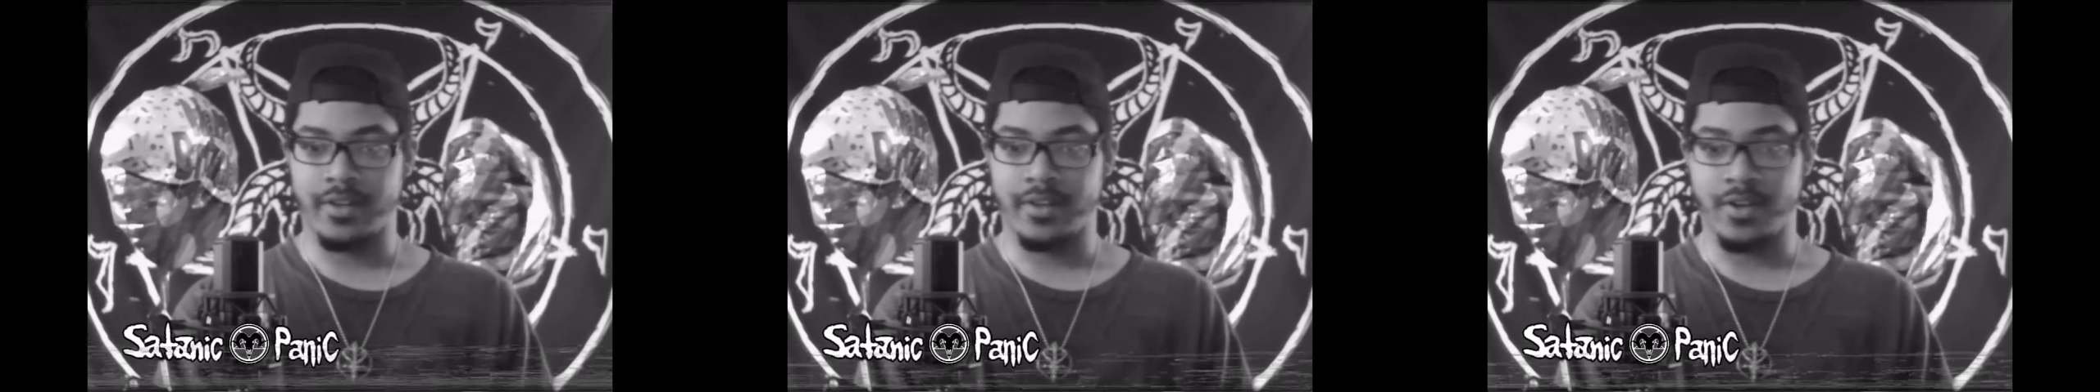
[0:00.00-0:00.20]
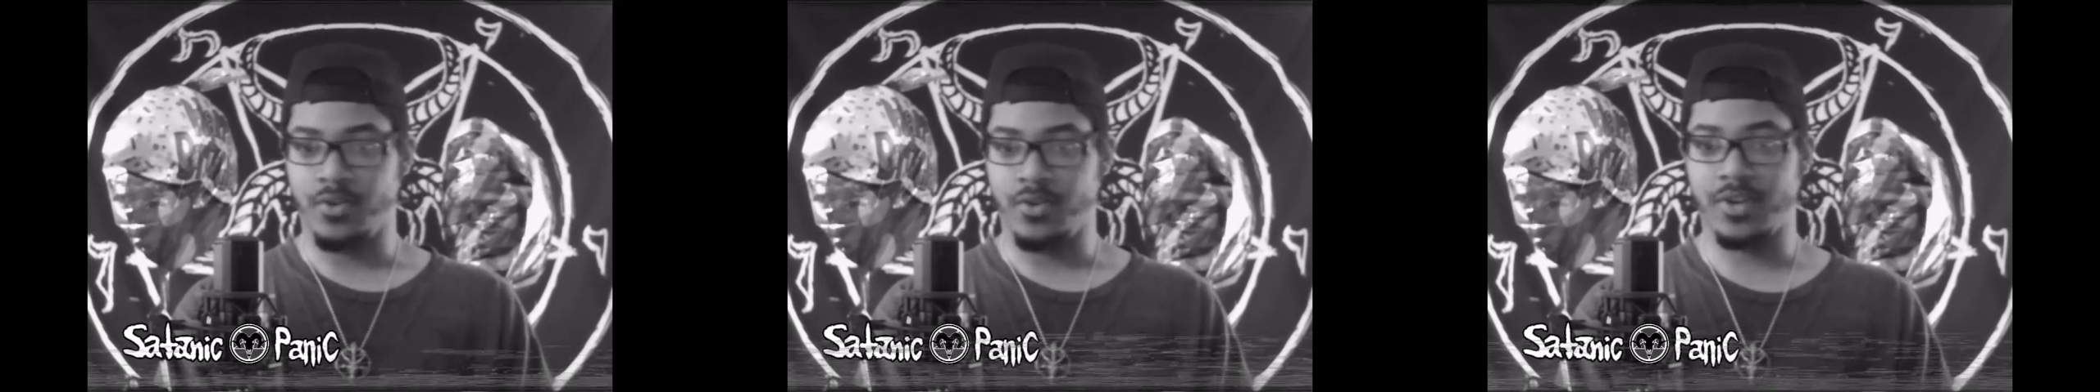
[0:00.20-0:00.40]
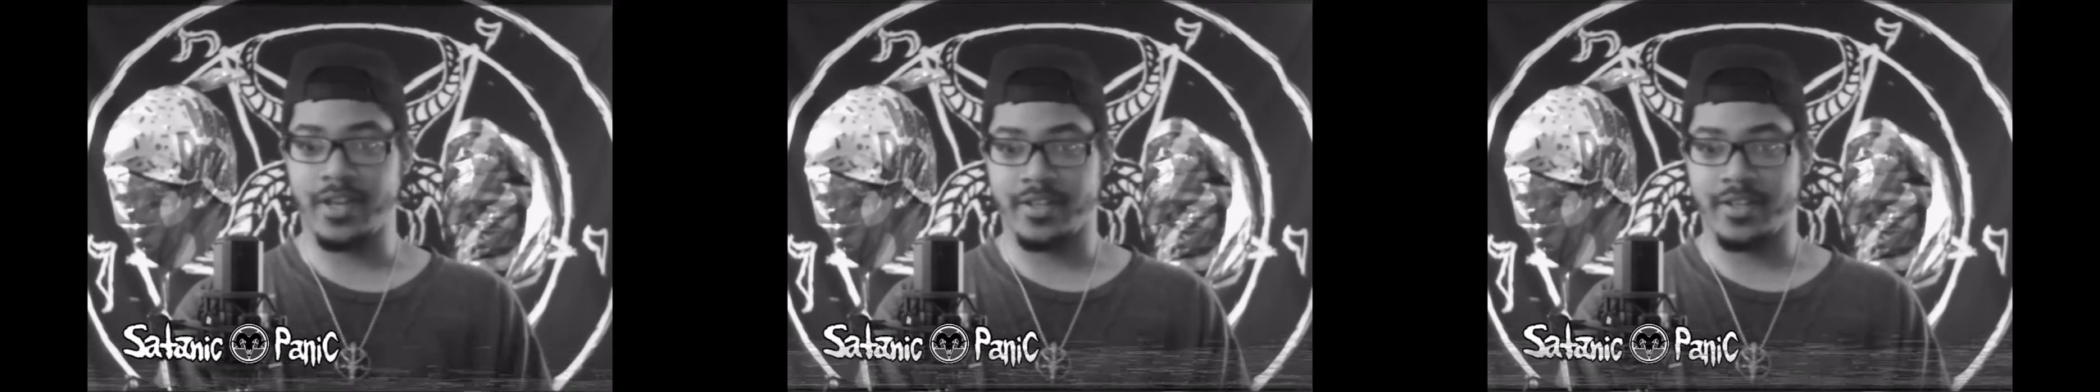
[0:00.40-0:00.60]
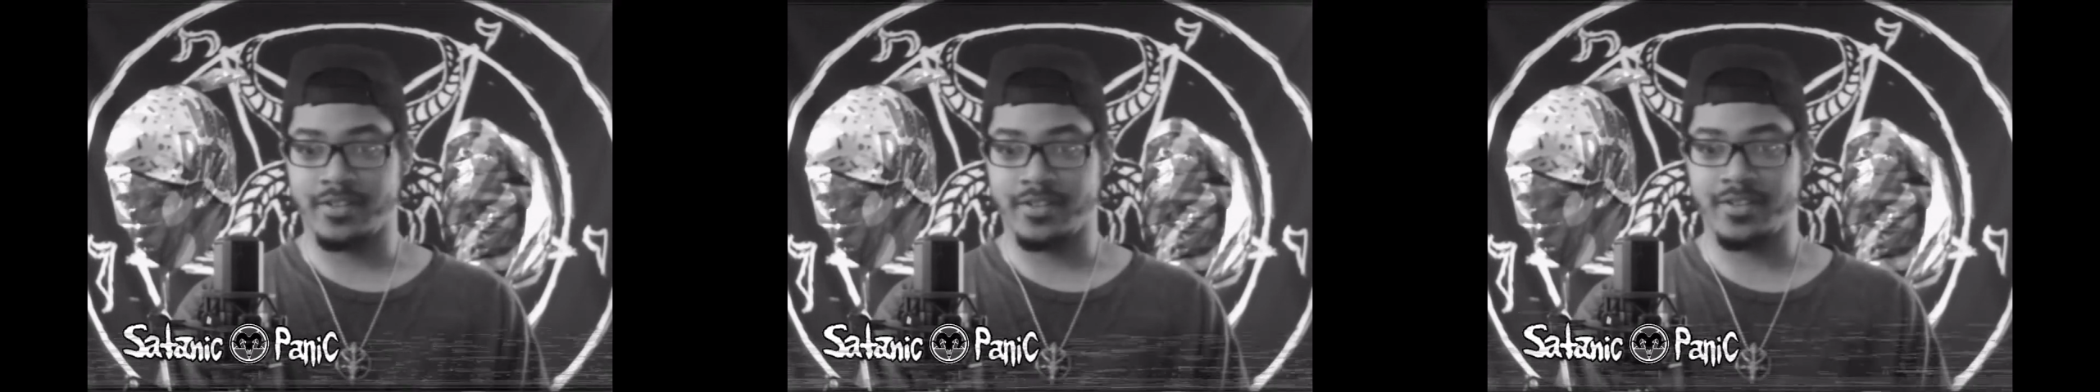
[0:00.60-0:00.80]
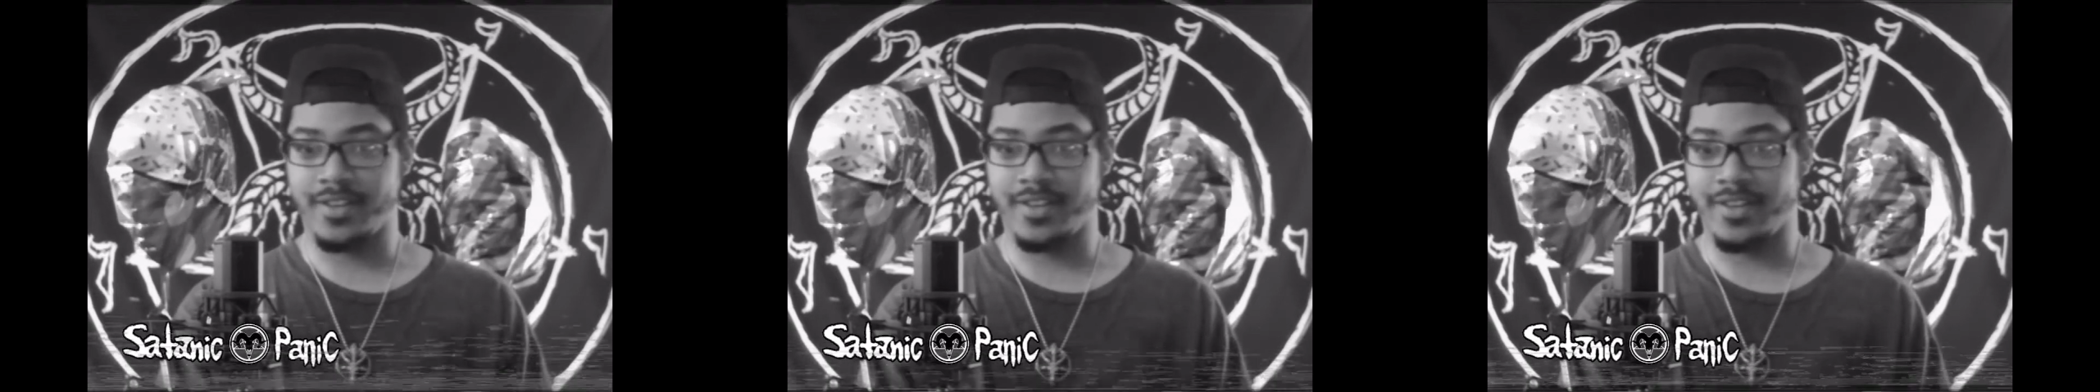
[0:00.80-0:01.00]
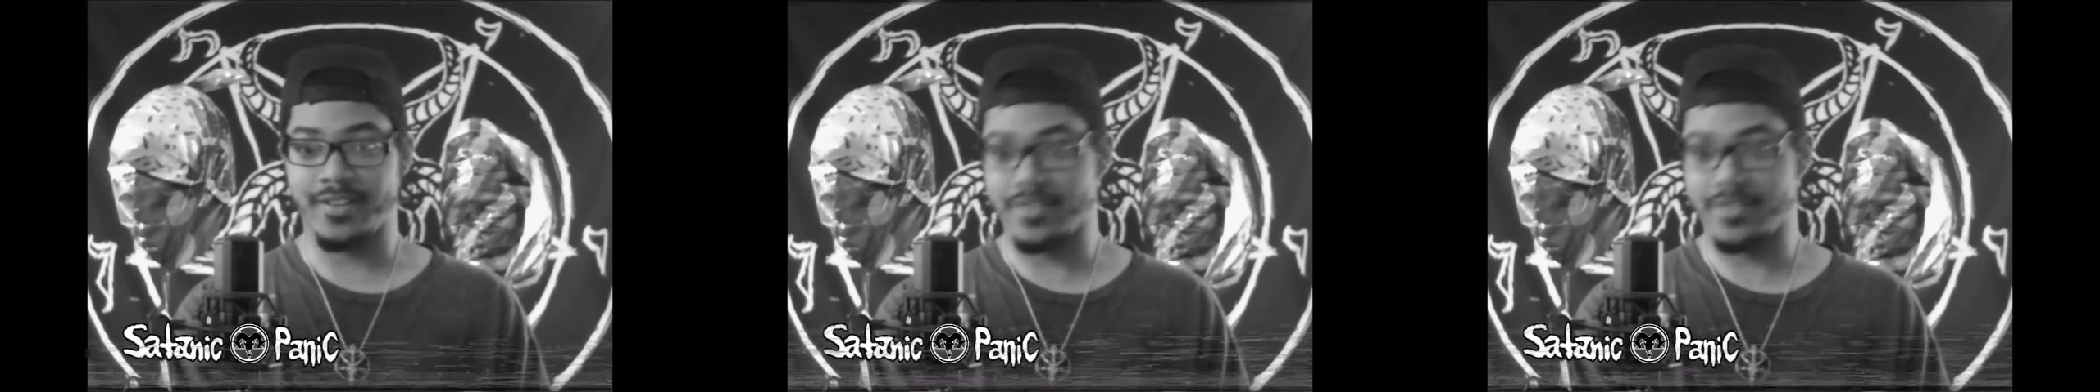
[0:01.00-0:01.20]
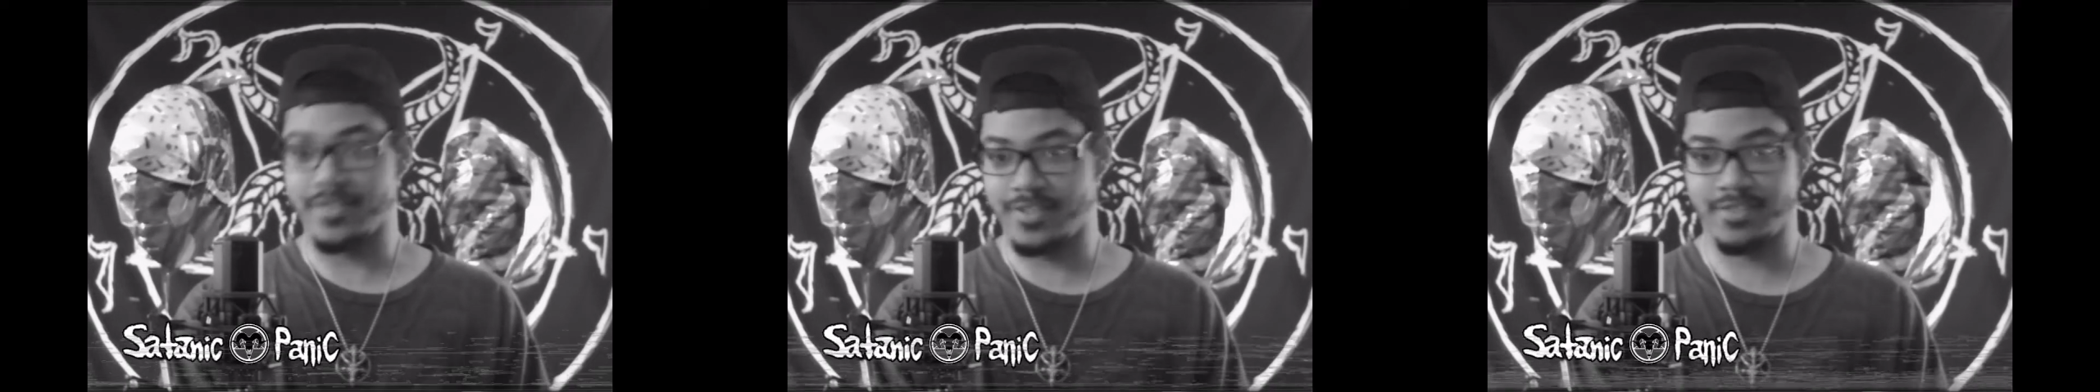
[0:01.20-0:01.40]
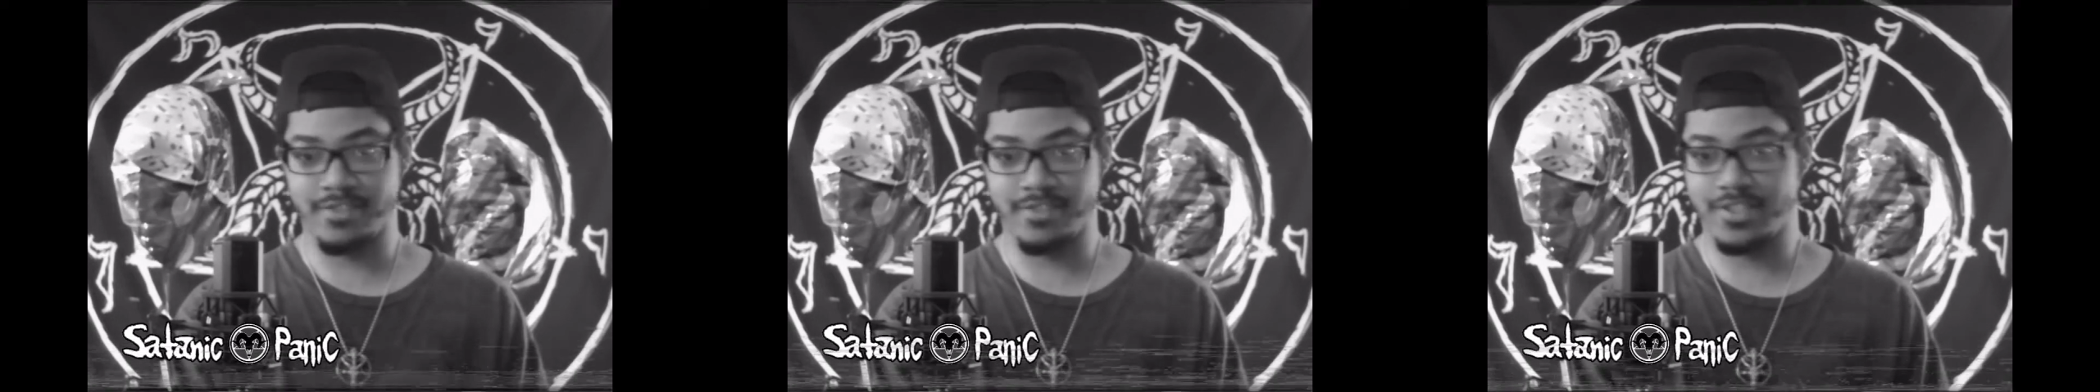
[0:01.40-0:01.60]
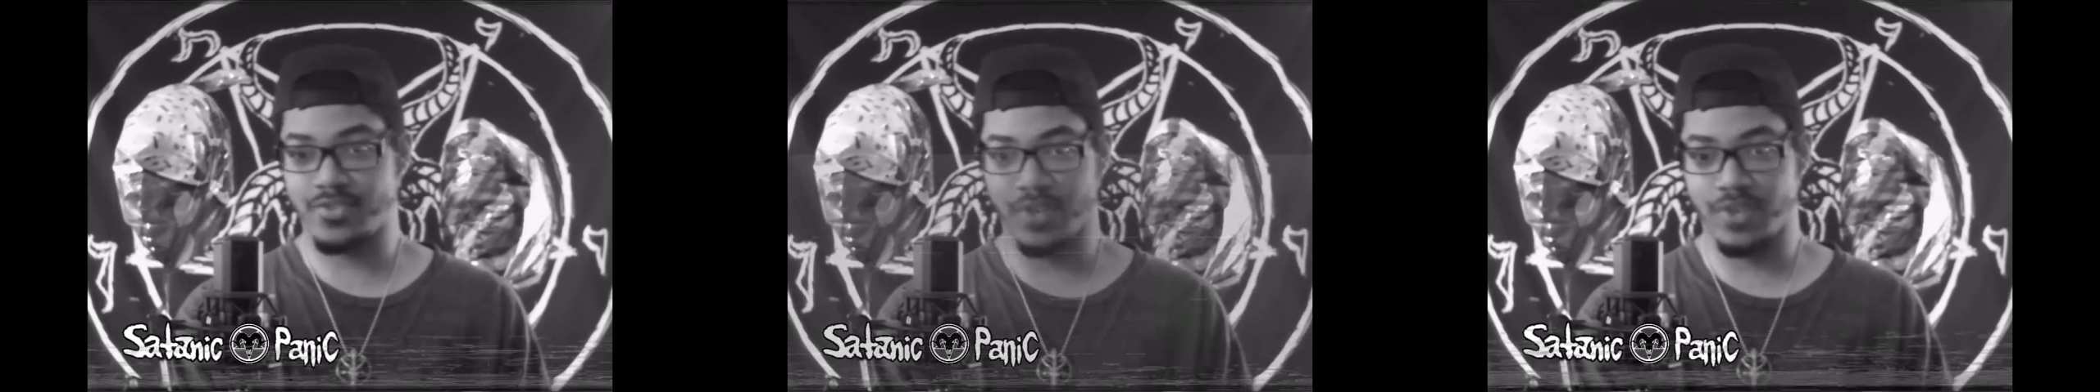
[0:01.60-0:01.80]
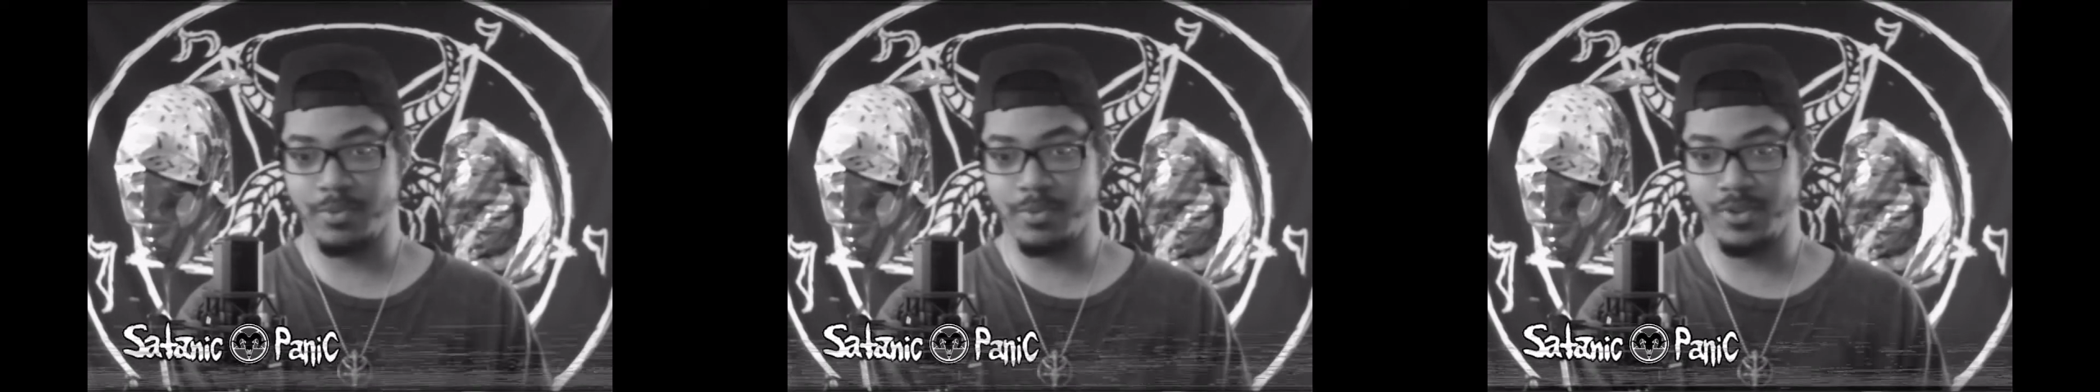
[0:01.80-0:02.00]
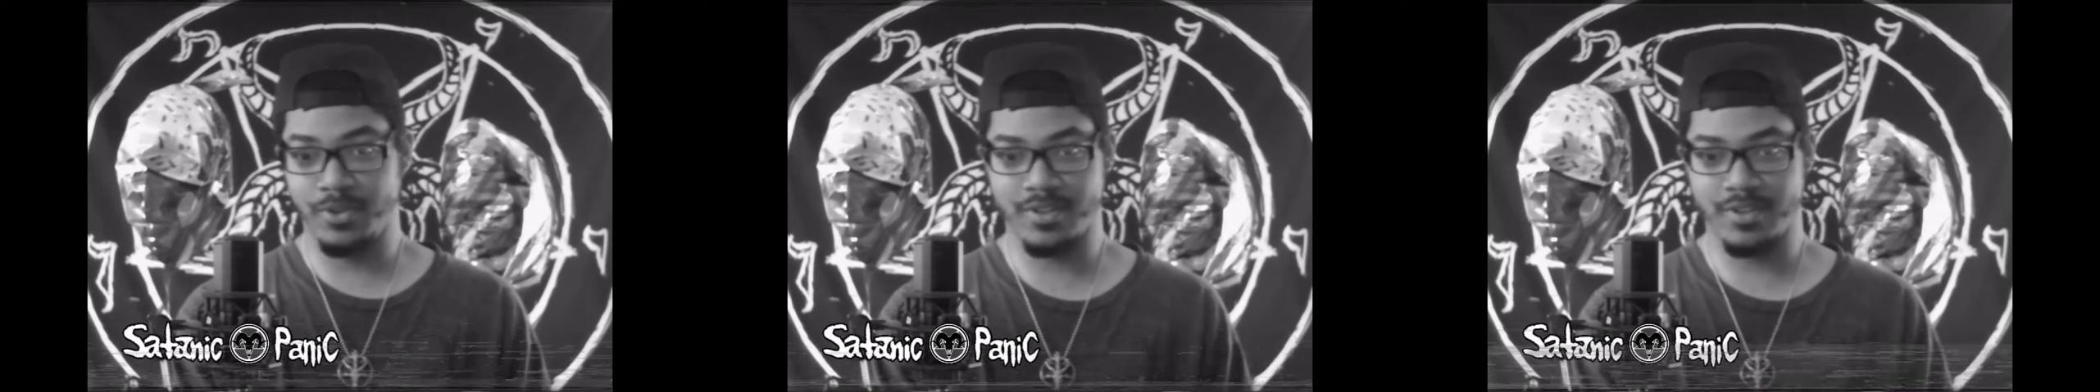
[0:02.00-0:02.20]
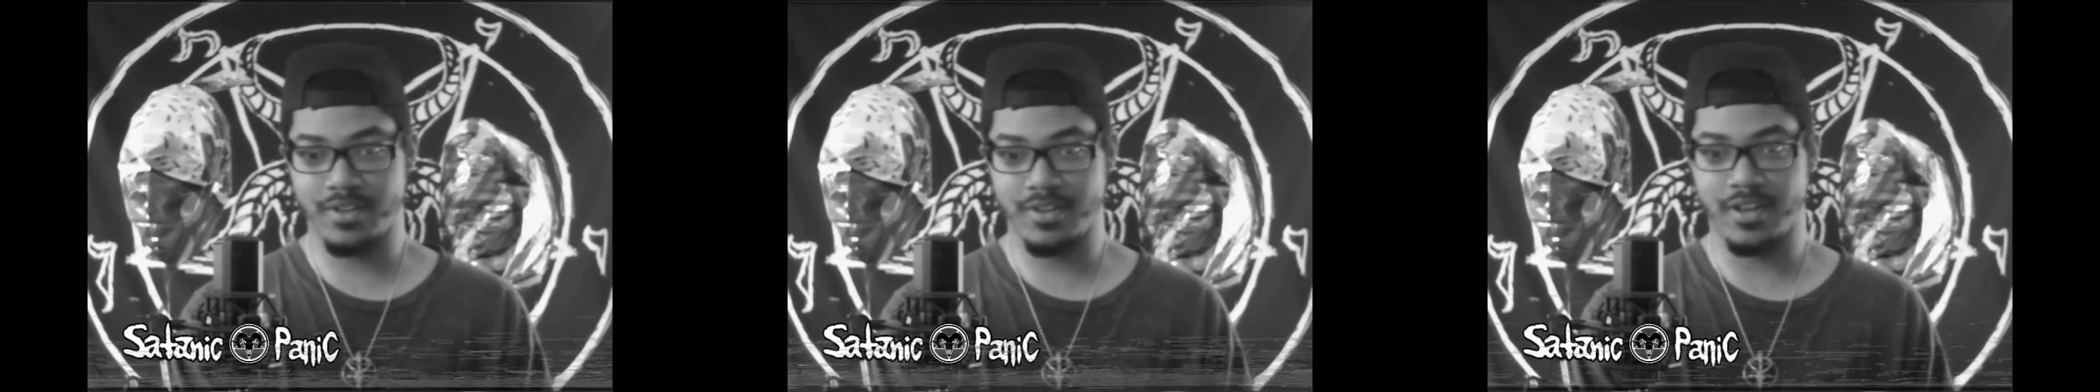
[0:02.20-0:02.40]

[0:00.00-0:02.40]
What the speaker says: And all I can say is, Skribbal,